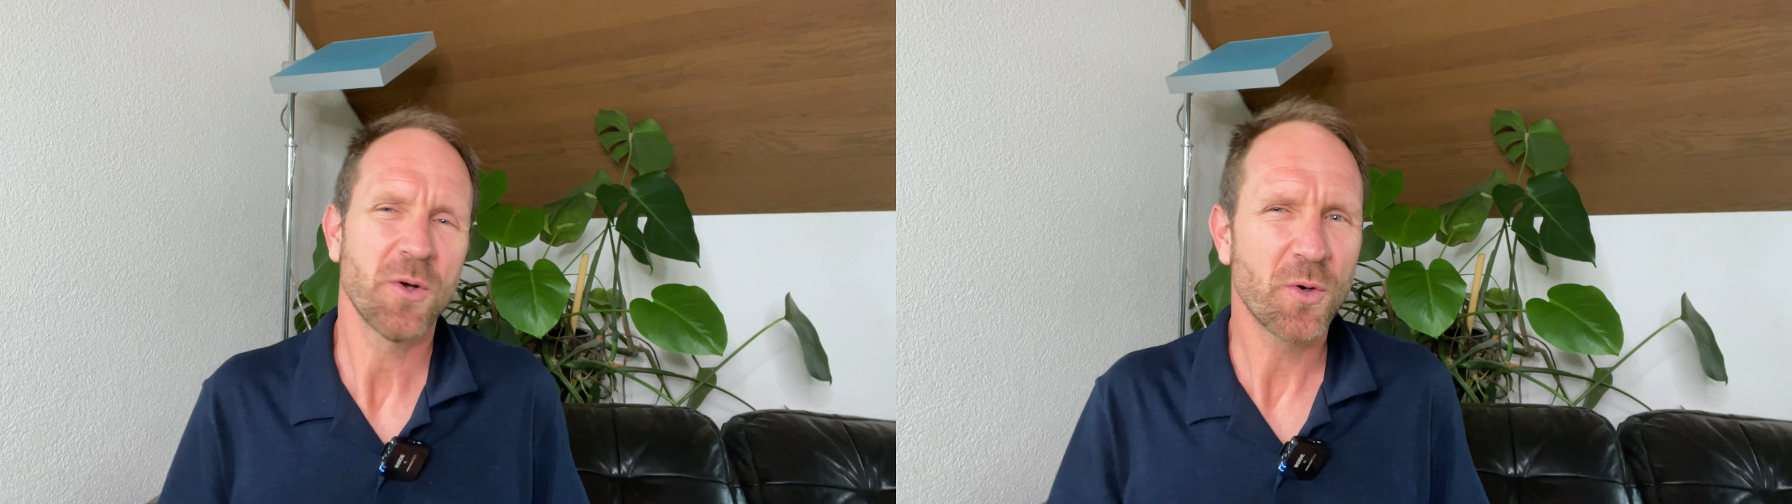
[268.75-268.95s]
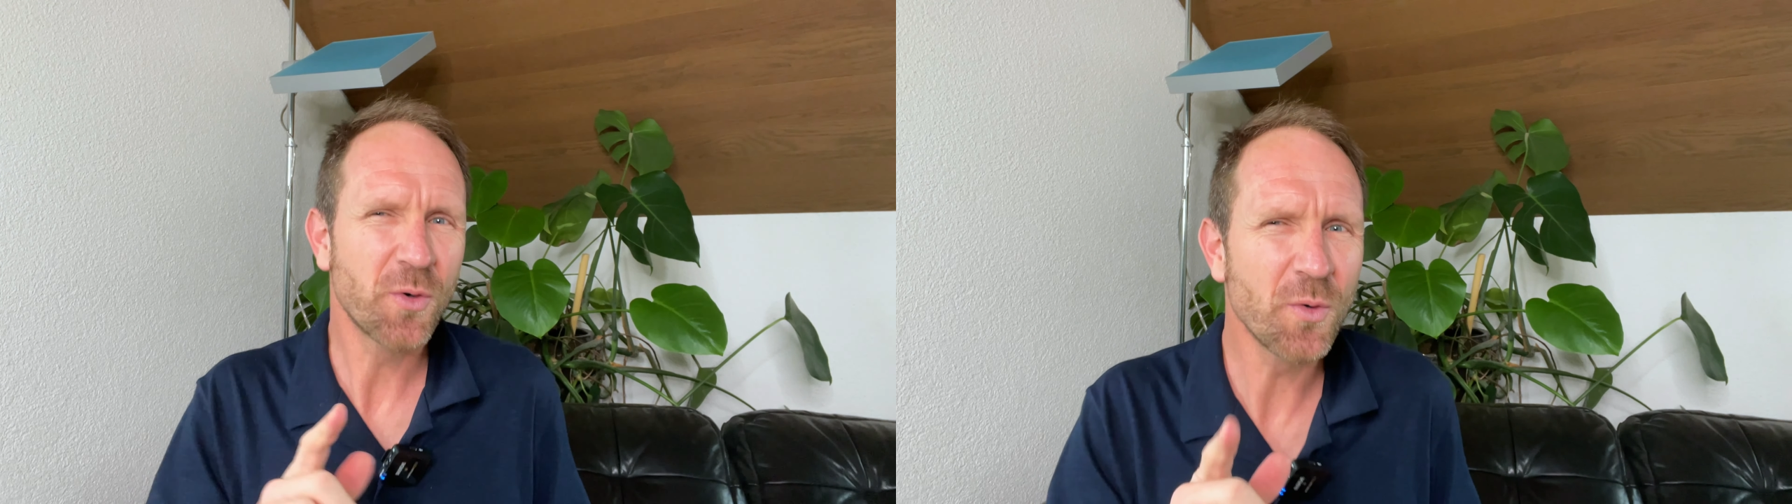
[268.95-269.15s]

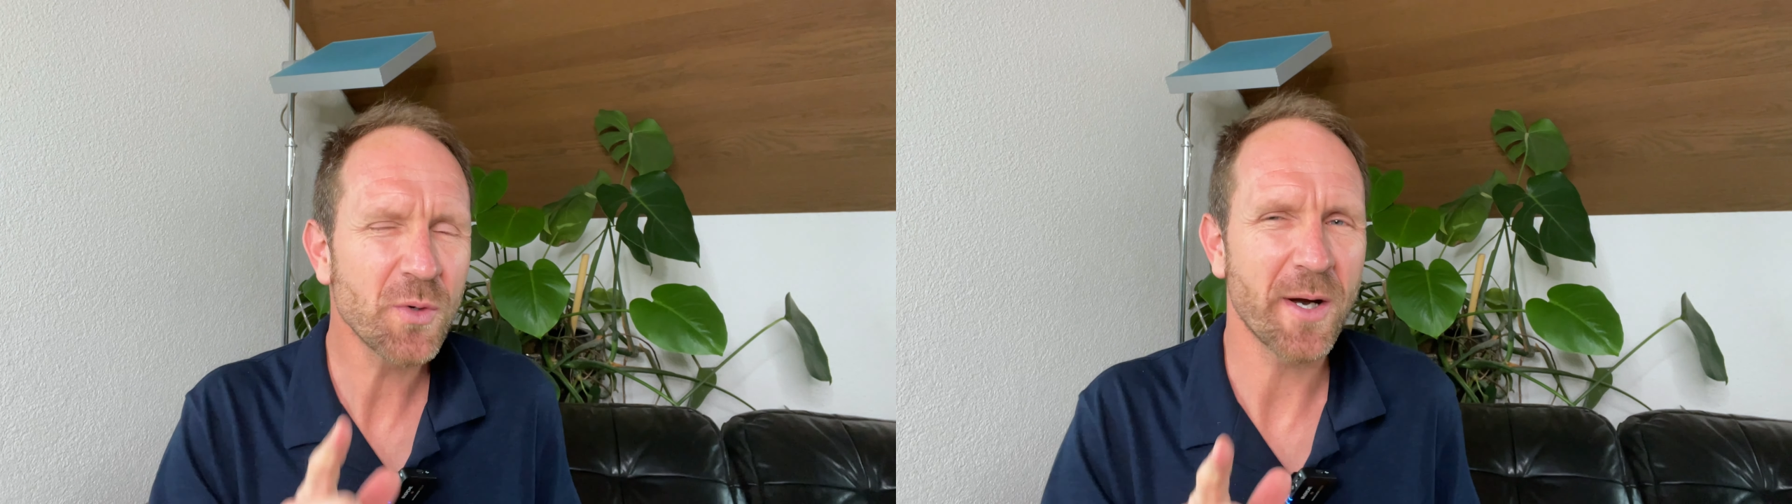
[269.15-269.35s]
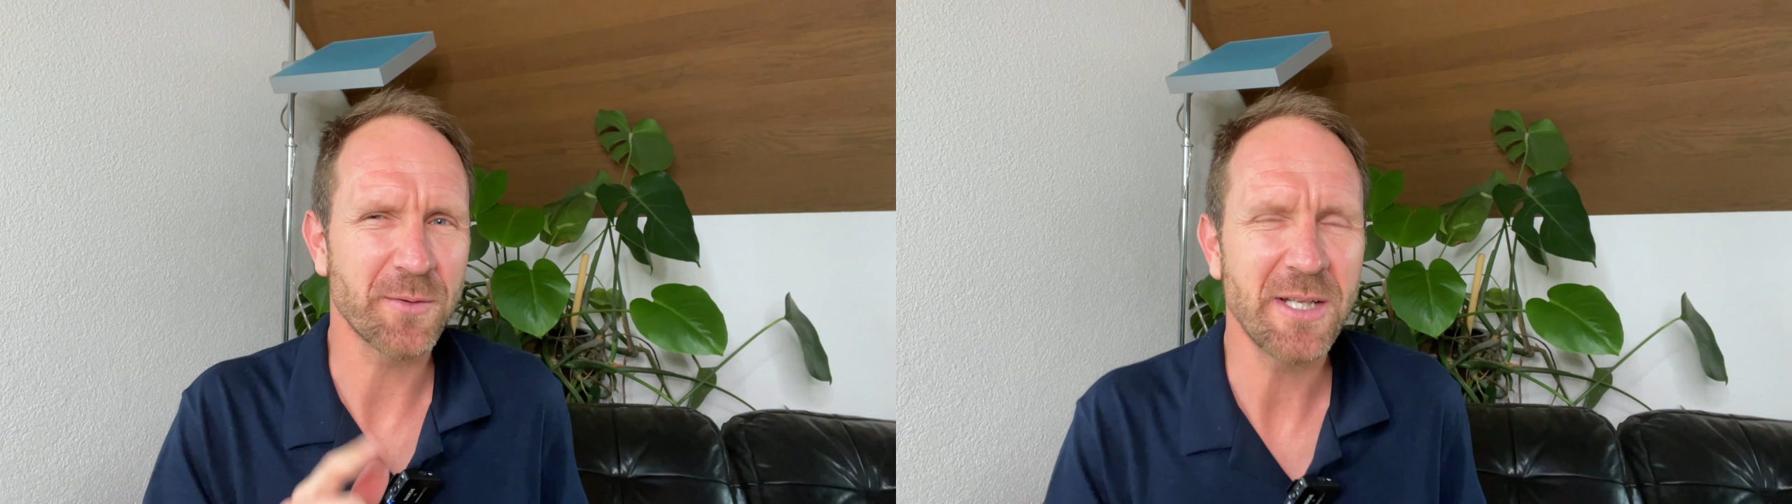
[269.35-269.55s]
Who
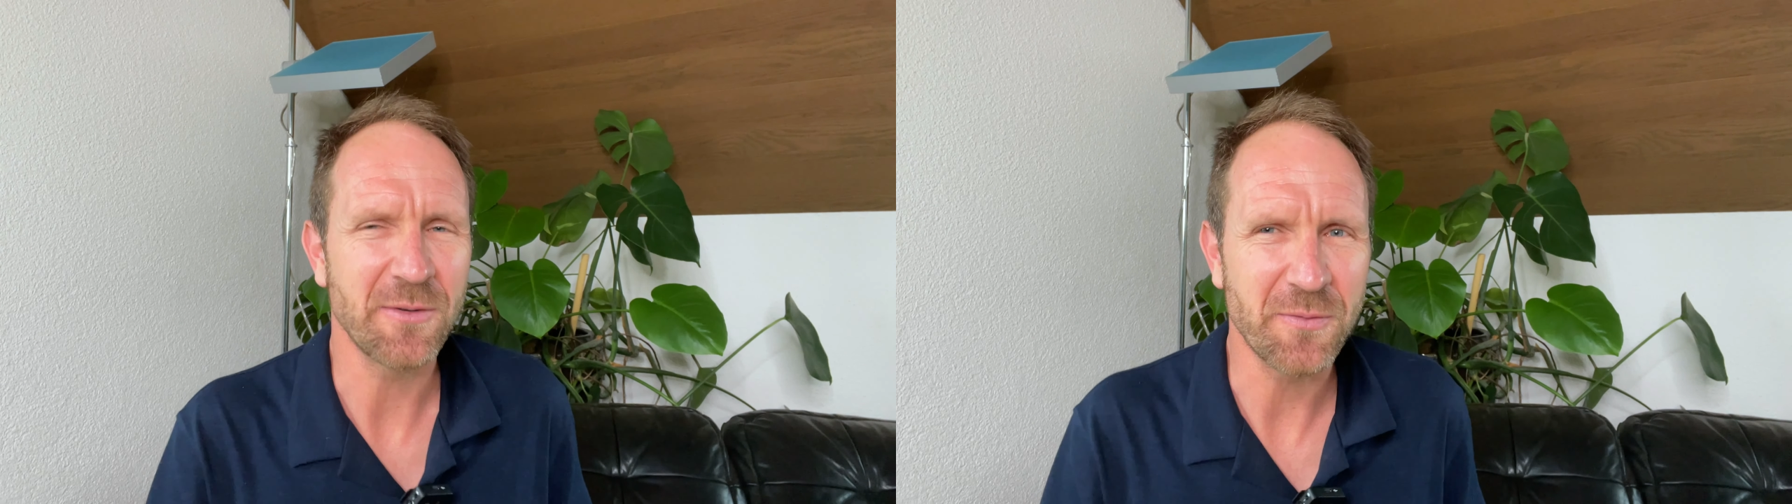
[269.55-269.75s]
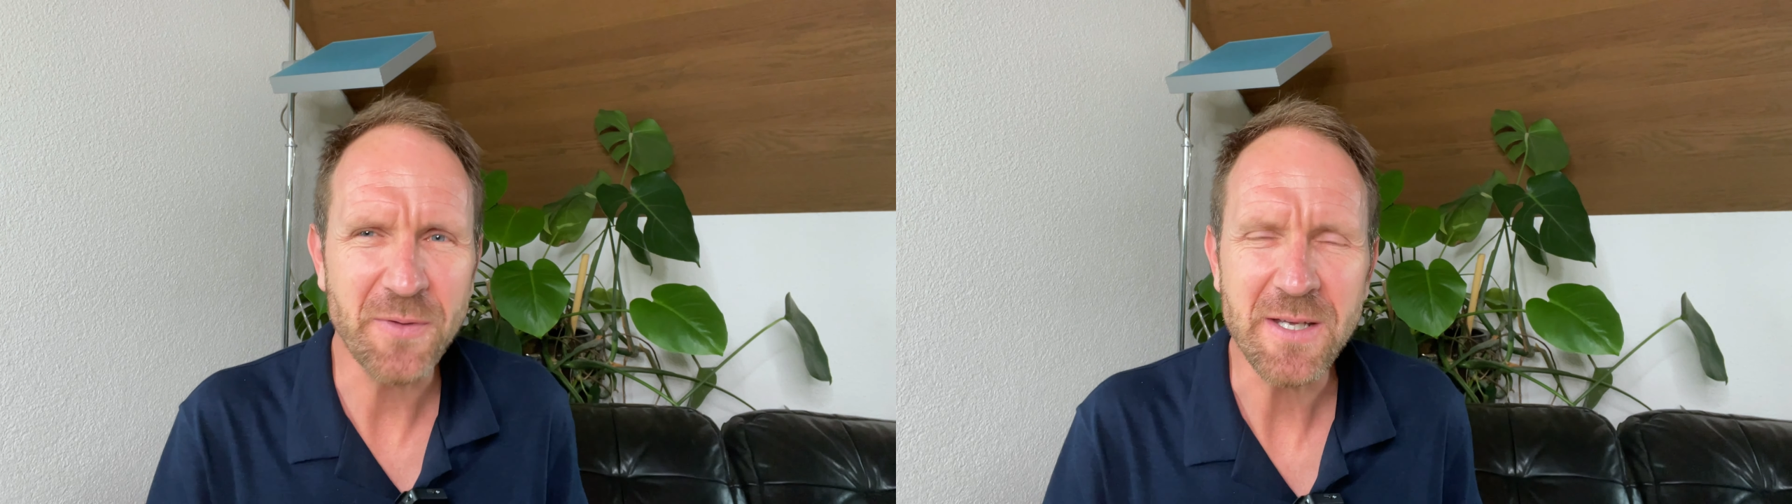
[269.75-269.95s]
do I really
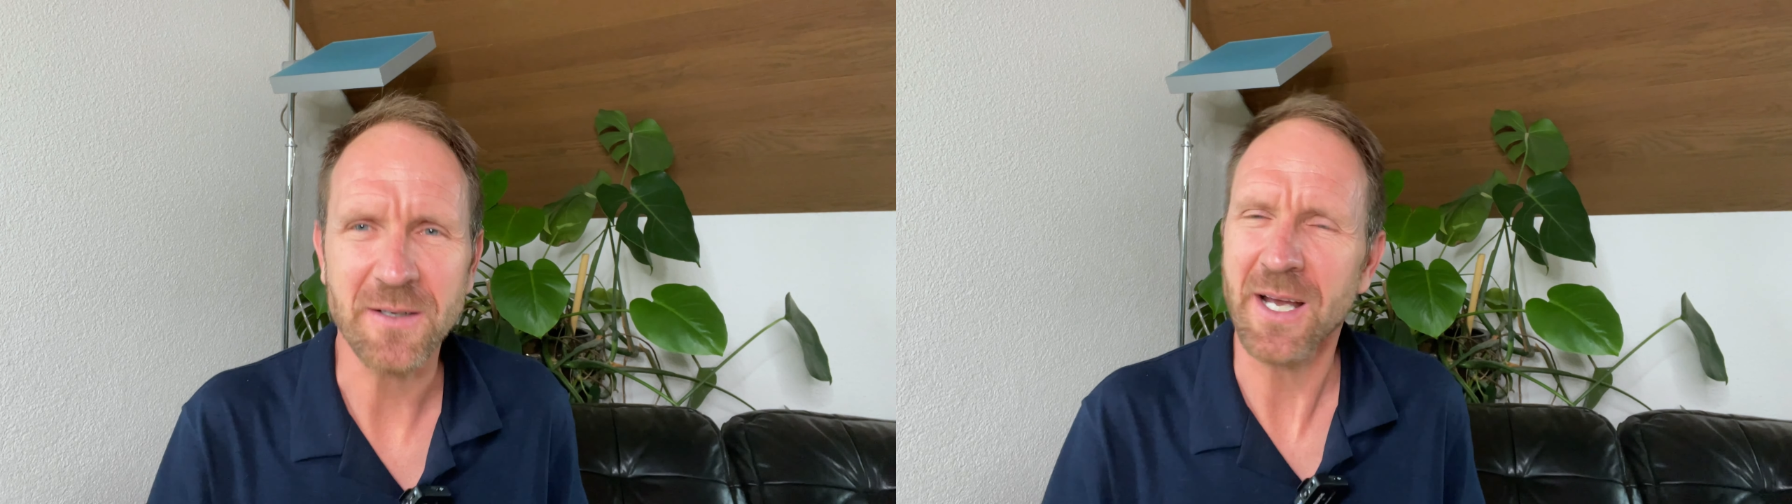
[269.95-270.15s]
fear?